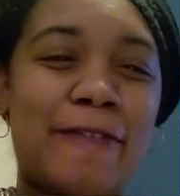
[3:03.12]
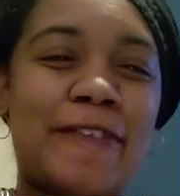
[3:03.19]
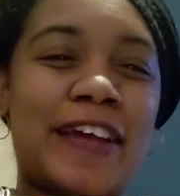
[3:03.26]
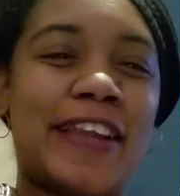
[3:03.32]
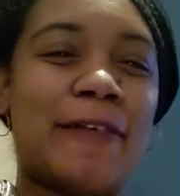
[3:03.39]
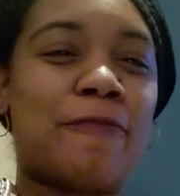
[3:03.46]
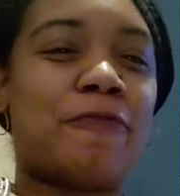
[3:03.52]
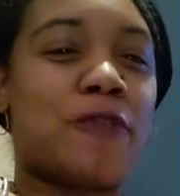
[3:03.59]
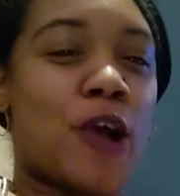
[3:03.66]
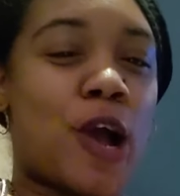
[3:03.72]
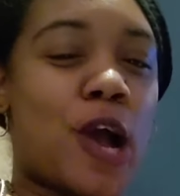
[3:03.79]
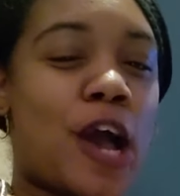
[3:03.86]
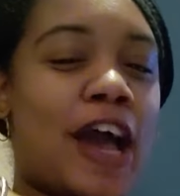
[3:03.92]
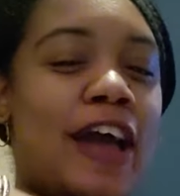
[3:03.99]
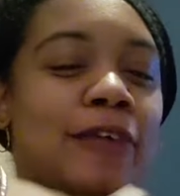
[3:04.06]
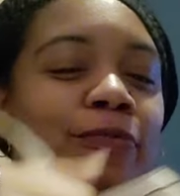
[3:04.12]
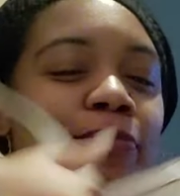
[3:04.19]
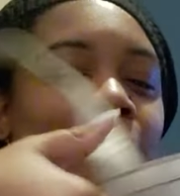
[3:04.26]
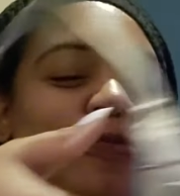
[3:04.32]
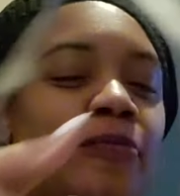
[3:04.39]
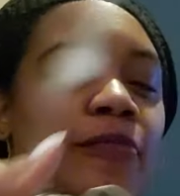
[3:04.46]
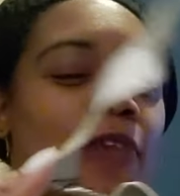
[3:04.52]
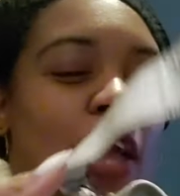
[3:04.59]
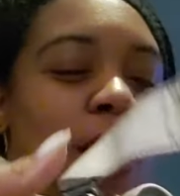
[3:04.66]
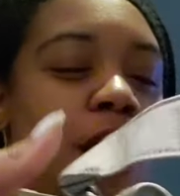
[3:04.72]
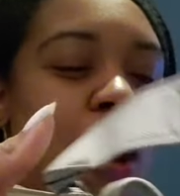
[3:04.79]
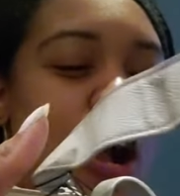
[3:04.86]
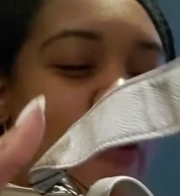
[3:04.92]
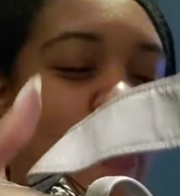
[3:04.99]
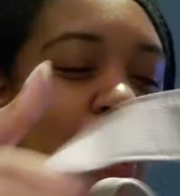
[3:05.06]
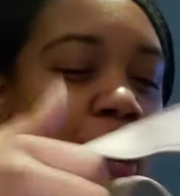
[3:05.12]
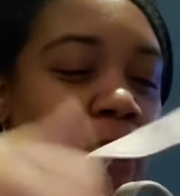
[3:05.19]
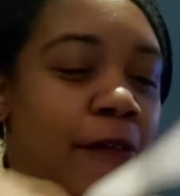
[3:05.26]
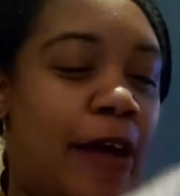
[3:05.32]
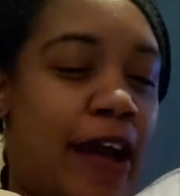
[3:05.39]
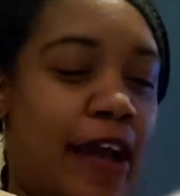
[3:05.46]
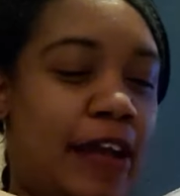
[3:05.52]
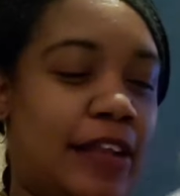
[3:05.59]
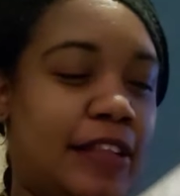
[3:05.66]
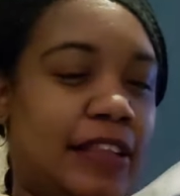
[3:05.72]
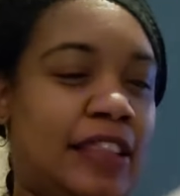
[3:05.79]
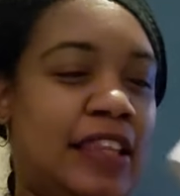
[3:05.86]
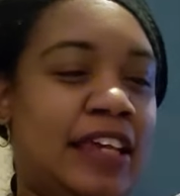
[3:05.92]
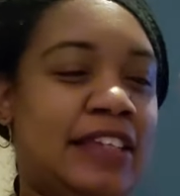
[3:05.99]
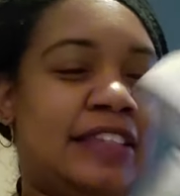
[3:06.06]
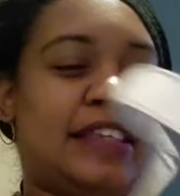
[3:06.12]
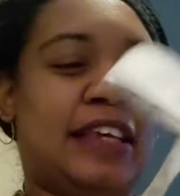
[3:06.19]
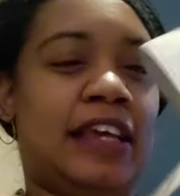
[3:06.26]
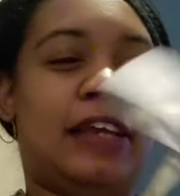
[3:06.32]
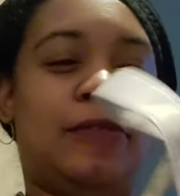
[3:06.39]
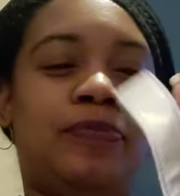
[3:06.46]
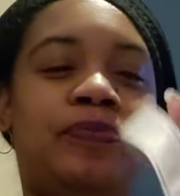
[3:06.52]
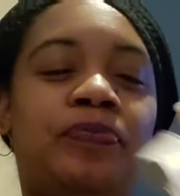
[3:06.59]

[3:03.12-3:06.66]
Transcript: in the front. All right, all right. Let's see.